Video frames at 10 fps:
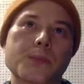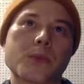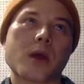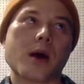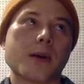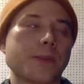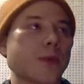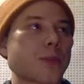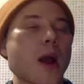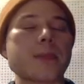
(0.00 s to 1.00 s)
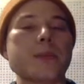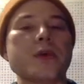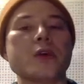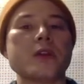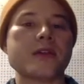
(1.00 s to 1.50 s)
uh, the
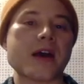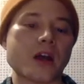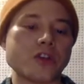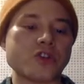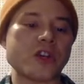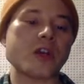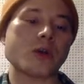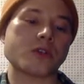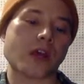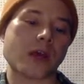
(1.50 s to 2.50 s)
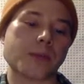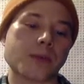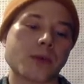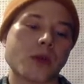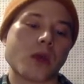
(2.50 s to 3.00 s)
probability that a genotype
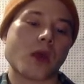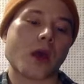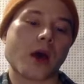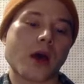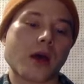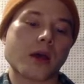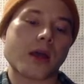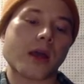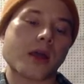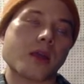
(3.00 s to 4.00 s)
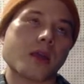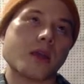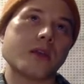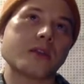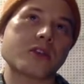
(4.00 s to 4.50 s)
uh,
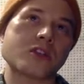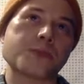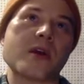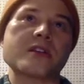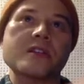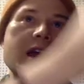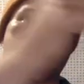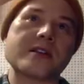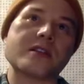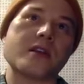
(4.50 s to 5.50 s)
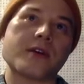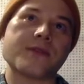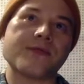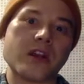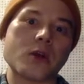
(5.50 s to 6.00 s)
is expressed as the
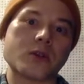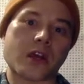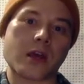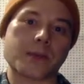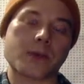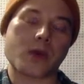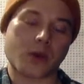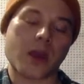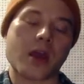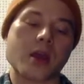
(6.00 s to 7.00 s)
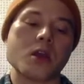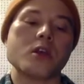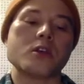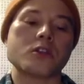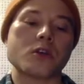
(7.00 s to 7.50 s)
phenotype. Okay,
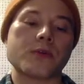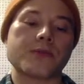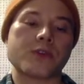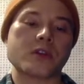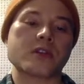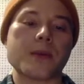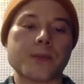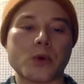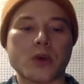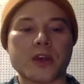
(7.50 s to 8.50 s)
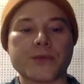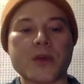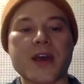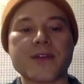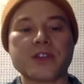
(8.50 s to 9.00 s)
so for example, if
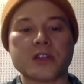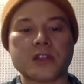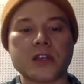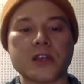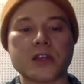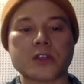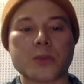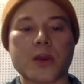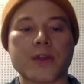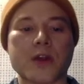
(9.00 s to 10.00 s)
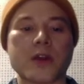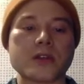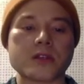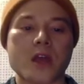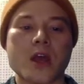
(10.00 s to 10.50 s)
we have a disease where there
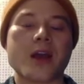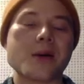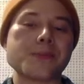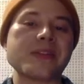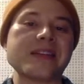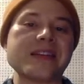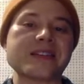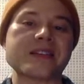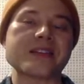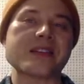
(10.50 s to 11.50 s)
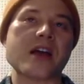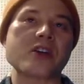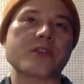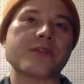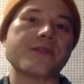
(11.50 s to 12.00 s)
is complete
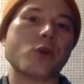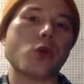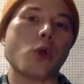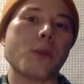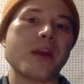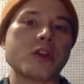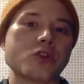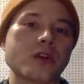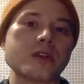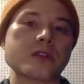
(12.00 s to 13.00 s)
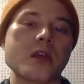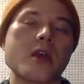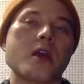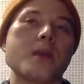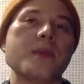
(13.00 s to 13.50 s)
slash full penetrance,
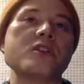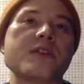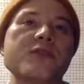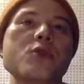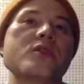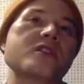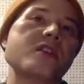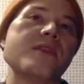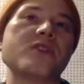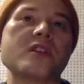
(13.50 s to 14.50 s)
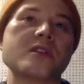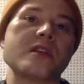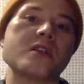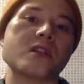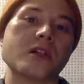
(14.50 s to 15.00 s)
it means if you receive the
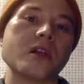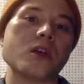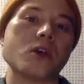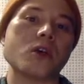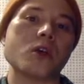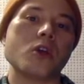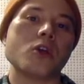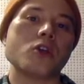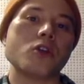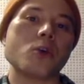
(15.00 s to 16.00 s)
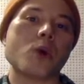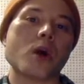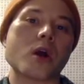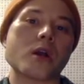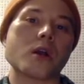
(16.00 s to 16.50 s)
diseased allele, you
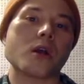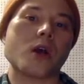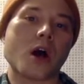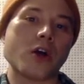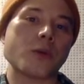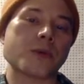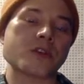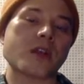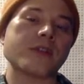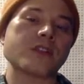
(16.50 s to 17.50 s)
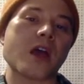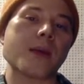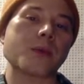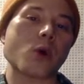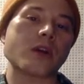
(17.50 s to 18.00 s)
are 100% of the
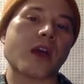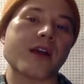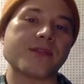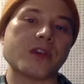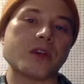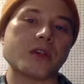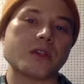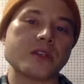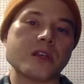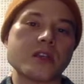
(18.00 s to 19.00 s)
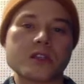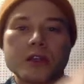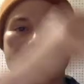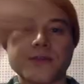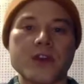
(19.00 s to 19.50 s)
time going to have the diseased
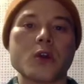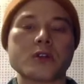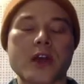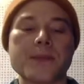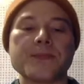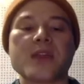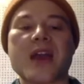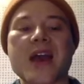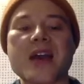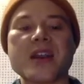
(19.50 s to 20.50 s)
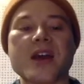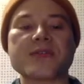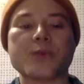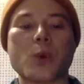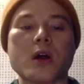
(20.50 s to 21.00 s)
phenotype.
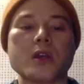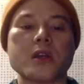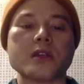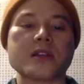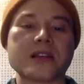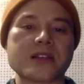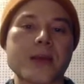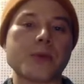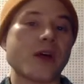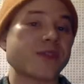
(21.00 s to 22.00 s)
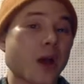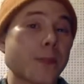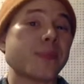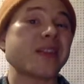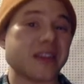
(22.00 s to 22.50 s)
NF1 is an example of
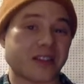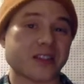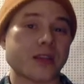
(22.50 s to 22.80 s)
complete